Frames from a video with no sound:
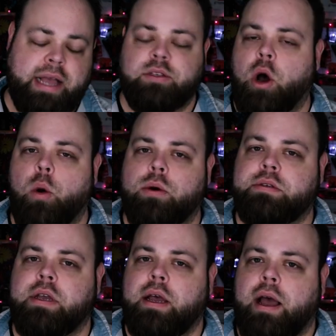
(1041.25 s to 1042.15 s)
As
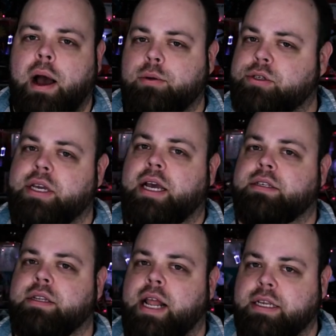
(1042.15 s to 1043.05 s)
always, I will see you
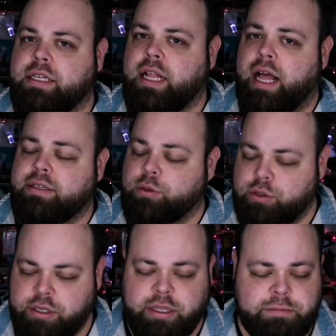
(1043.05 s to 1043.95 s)
guys in the next class. So
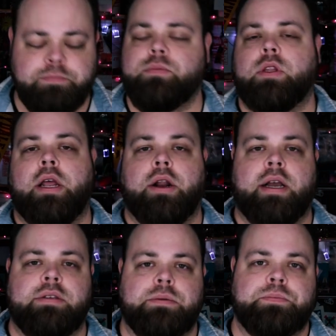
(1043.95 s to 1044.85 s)
until then, later,
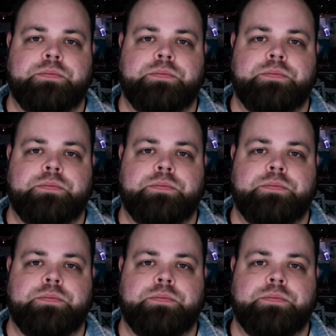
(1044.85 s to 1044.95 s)
guys.